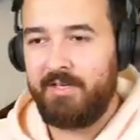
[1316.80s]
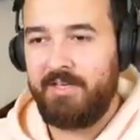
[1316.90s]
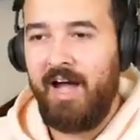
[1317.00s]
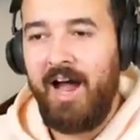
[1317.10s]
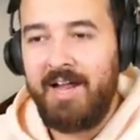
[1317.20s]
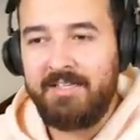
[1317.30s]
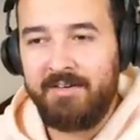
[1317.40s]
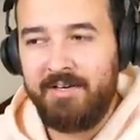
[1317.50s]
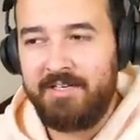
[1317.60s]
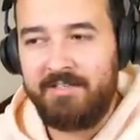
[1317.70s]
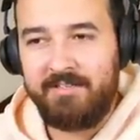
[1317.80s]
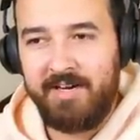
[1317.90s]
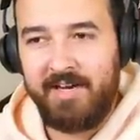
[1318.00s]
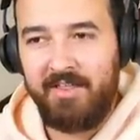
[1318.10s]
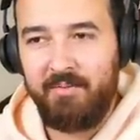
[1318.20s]
So guys, do you want to
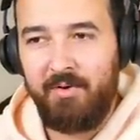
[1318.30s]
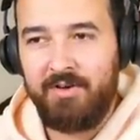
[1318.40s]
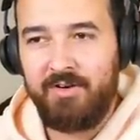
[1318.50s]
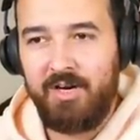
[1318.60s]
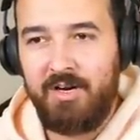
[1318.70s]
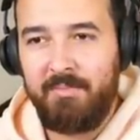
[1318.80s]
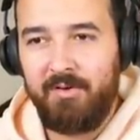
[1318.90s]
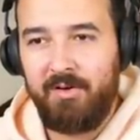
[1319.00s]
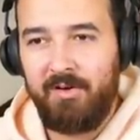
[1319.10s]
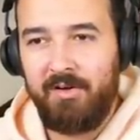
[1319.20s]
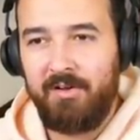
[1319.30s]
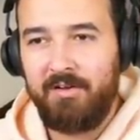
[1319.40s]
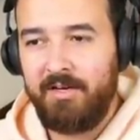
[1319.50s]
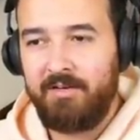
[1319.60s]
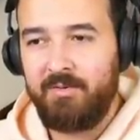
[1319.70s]
check out the wardrobe
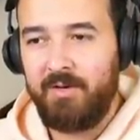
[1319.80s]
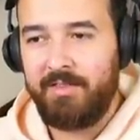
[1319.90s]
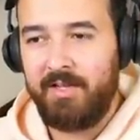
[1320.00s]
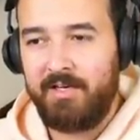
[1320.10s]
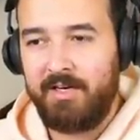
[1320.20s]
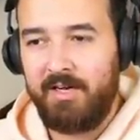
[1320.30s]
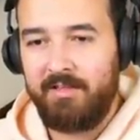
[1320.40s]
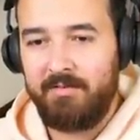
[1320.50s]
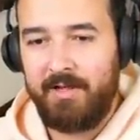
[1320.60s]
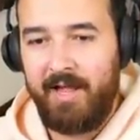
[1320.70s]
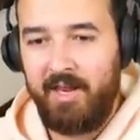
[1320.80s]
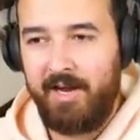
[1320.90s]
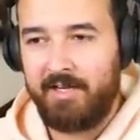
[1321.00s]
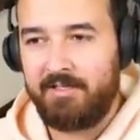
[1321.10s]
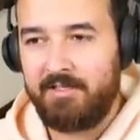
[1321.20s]
or be cool out there? Check out the
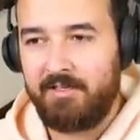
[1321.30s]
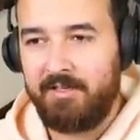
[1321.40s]
Kallax.